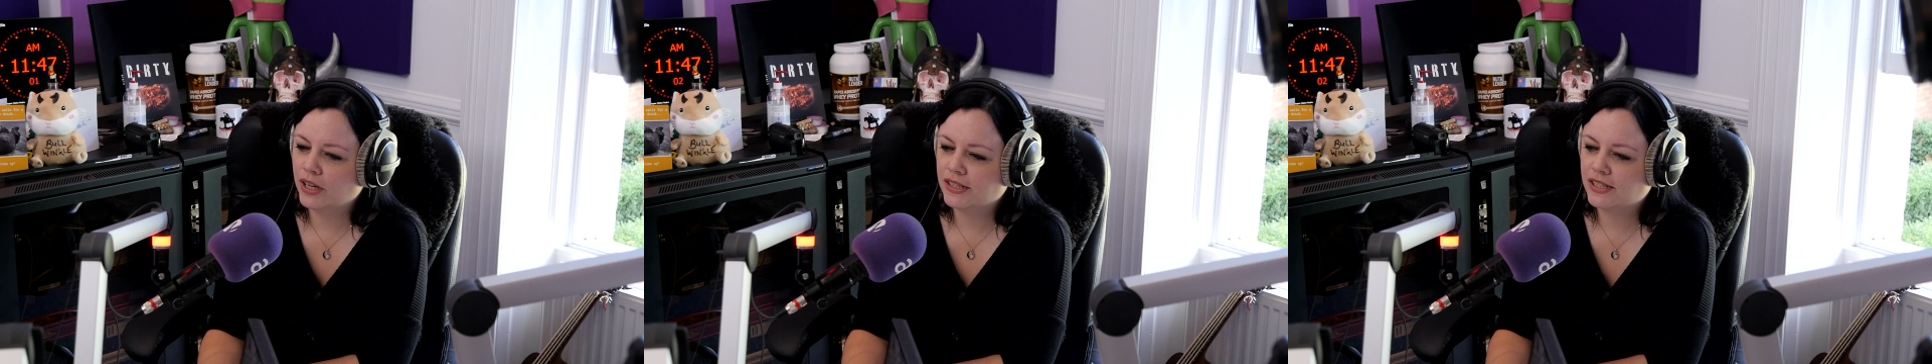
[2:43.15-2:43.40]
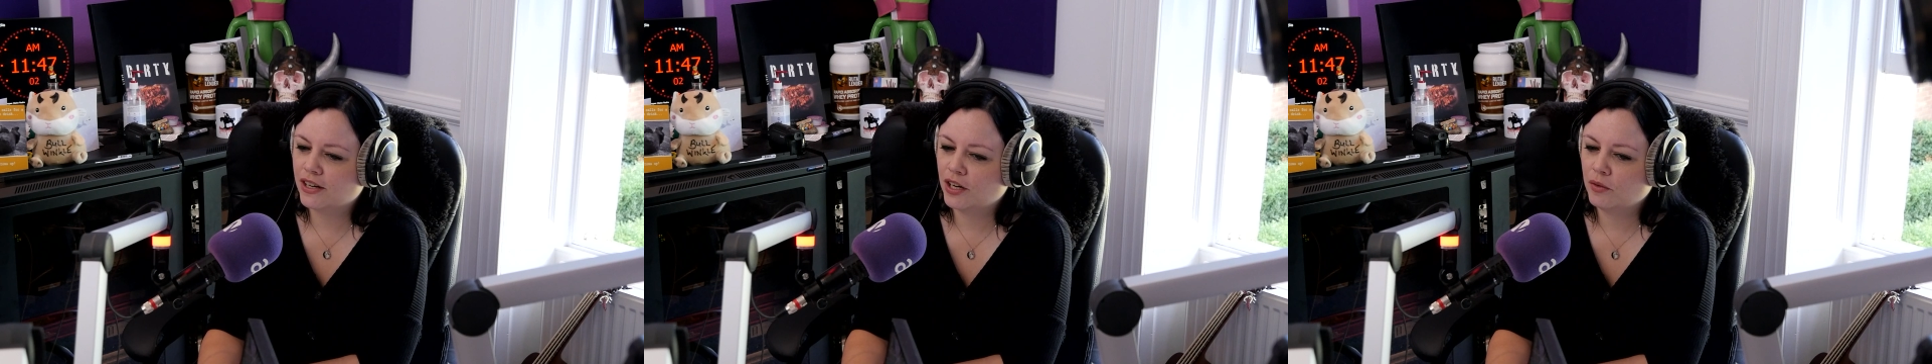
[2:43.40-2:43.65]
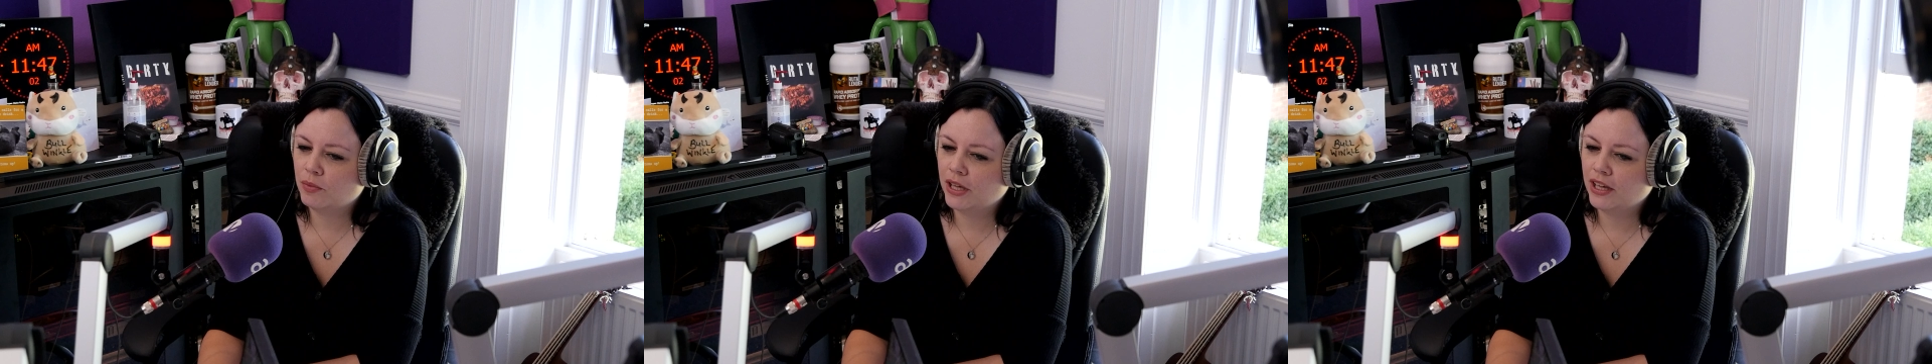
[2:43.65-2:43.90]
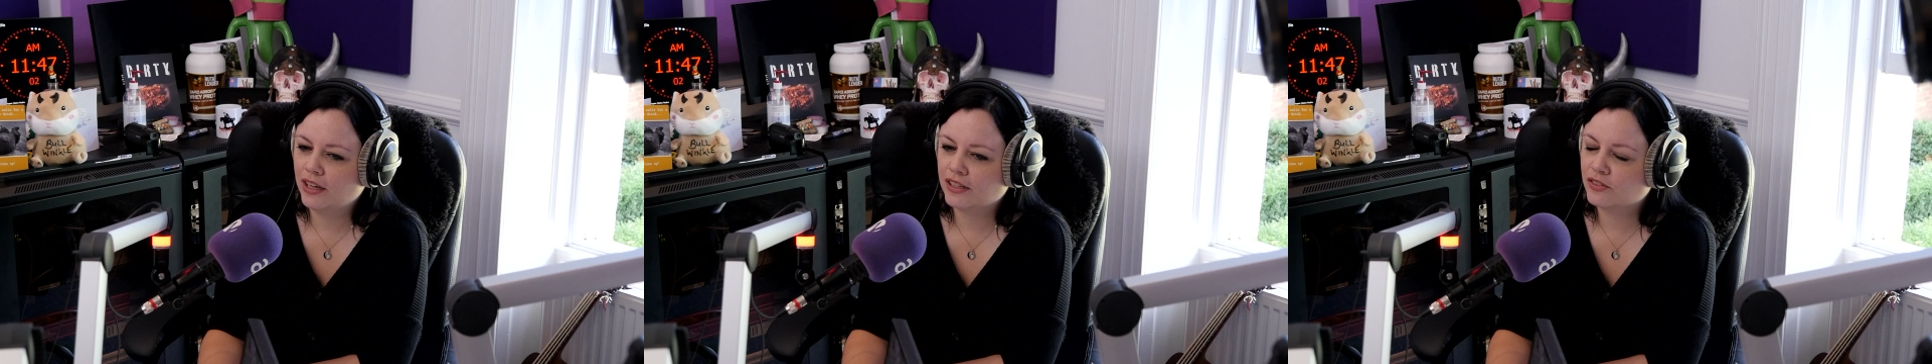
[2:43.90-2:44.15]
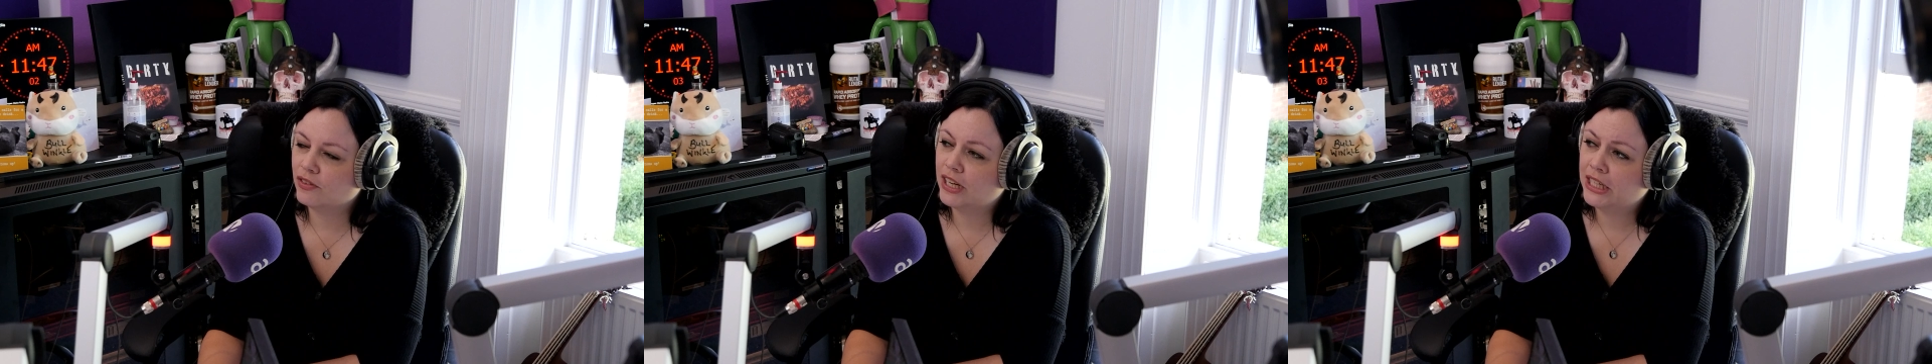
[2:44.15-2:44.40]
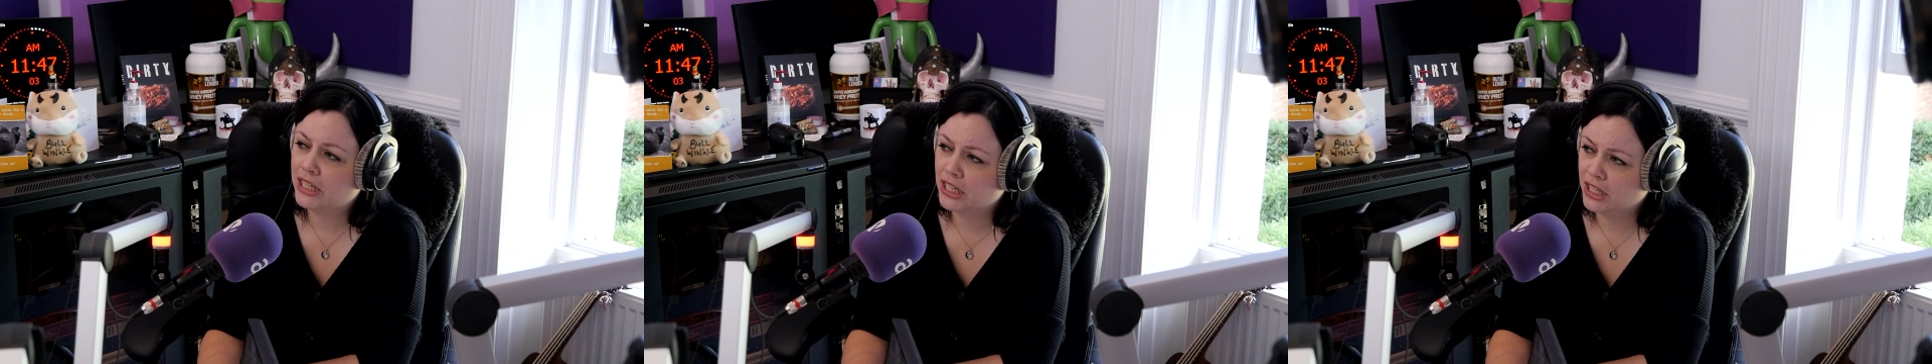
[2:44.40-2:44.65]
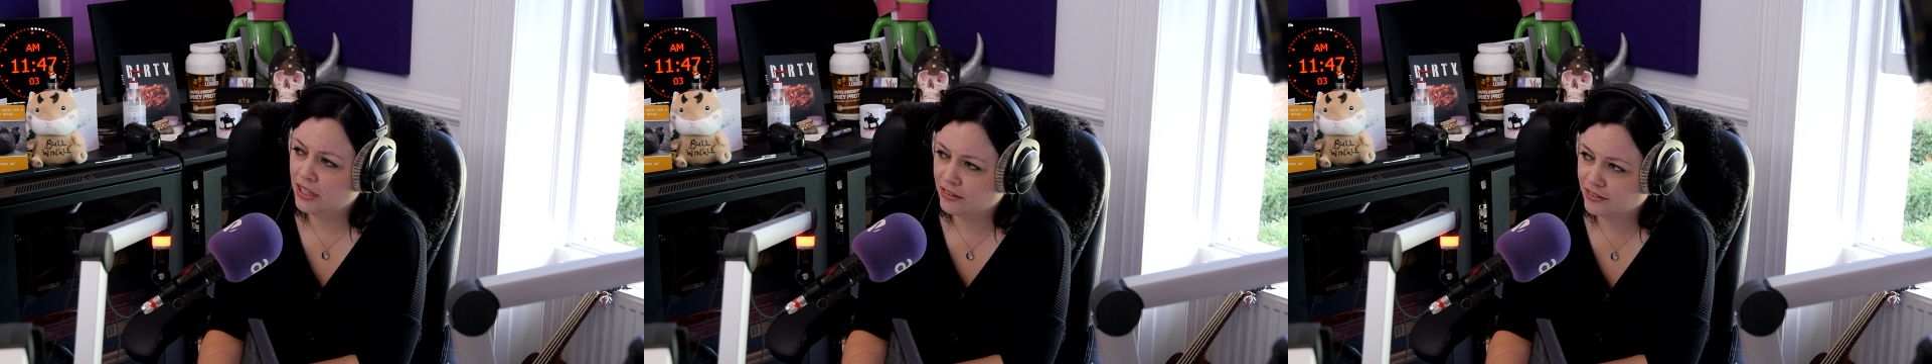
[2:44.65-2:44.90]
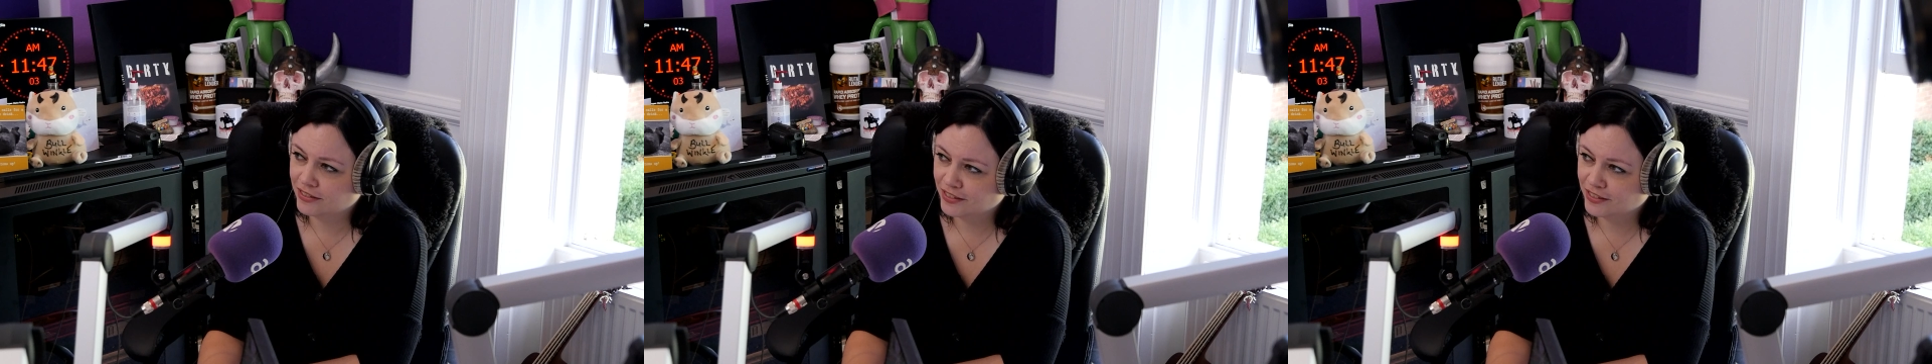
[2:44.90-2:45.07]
necessarily be as flaky.